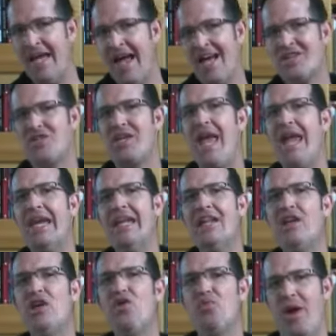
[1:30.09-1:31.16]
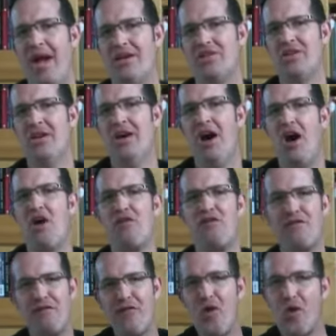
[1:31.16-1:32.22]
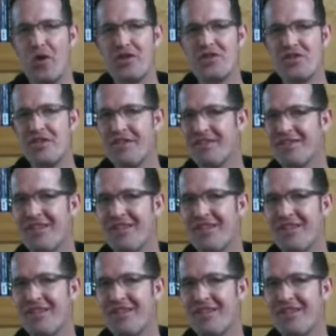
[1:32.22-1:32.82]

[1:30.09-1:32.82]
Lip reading: As Kanan and Rex are forced